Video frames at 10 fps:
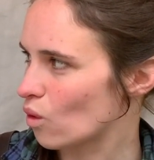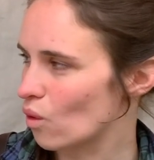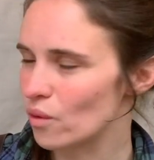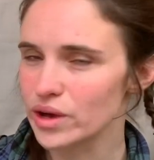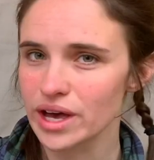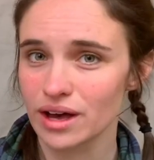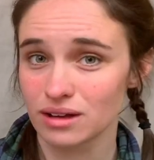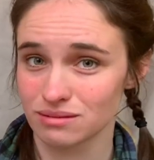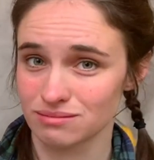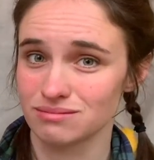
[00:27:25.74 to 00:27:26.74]
Oh yeah,
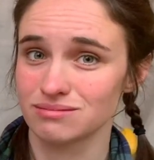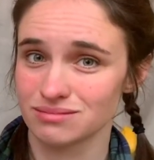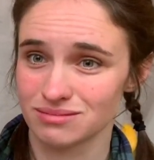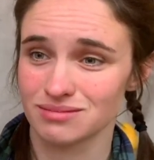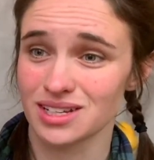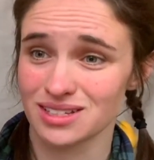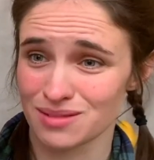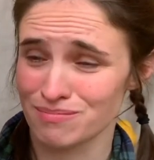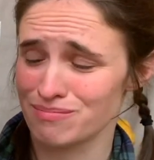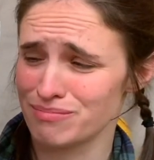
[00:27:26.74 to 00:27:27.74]
that's
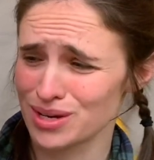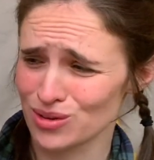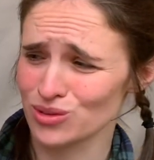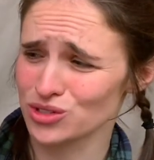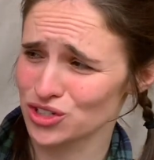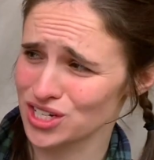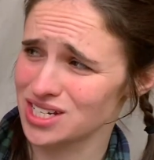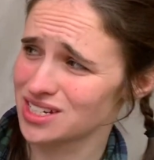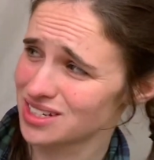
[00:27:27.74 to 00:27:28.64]
a big old tree.